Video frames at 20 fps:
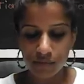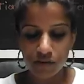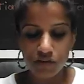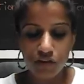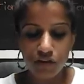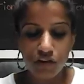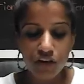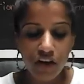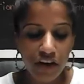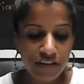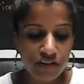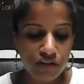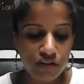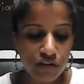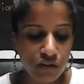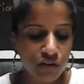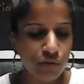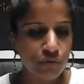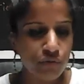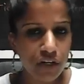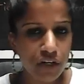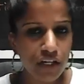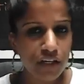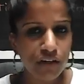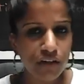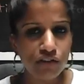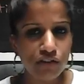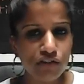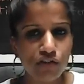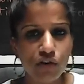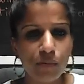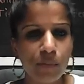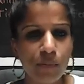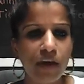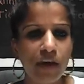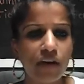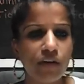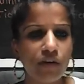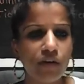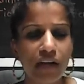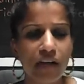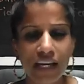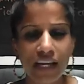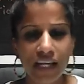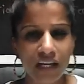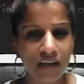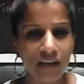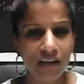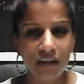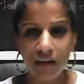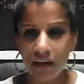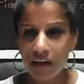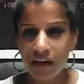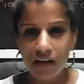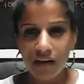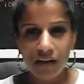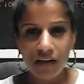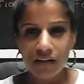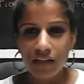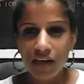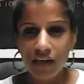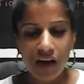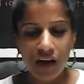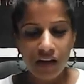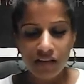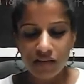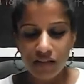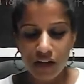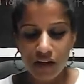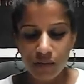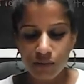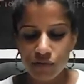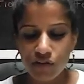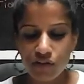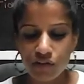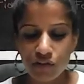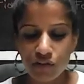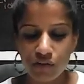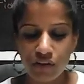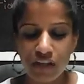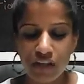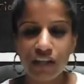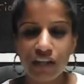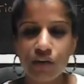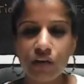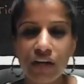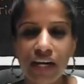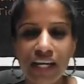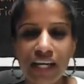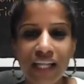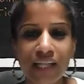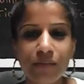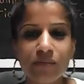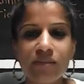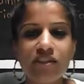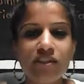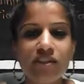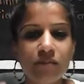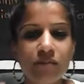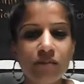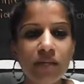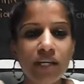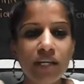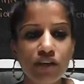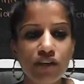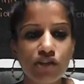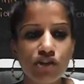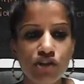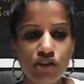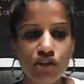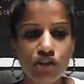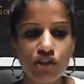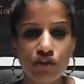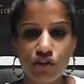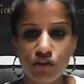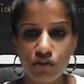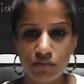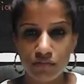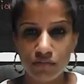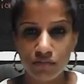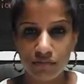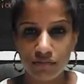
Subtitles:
So you guys are doing a really good job here. You're letting the colors come to you, that you're letting them speak to you.